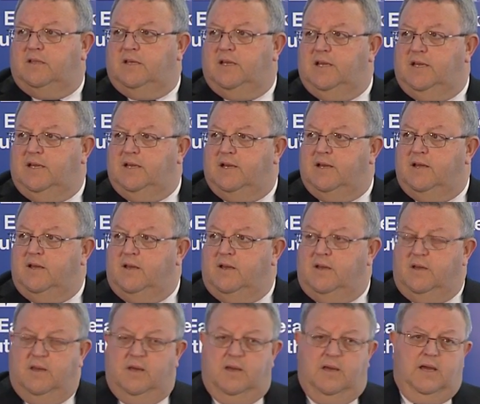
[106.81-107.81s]
the,
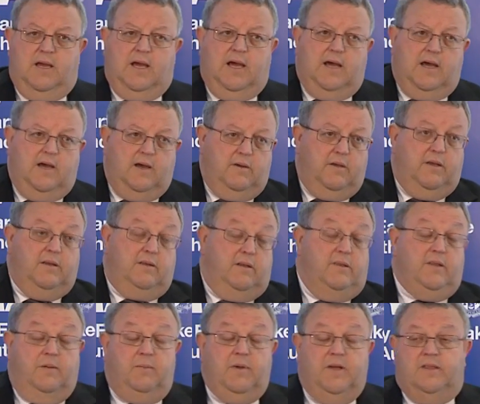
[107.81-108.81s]

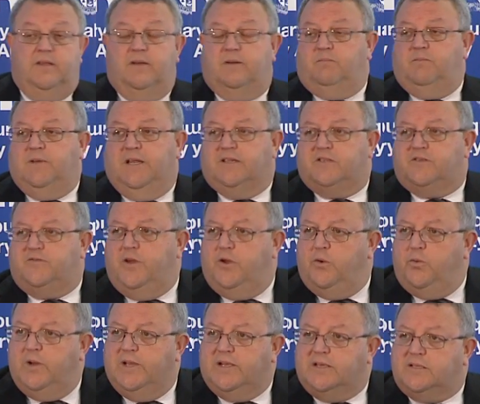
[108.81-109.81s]
in the in the next
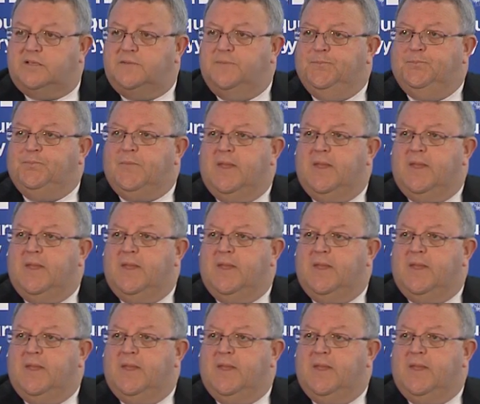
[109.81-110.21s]
few weeks.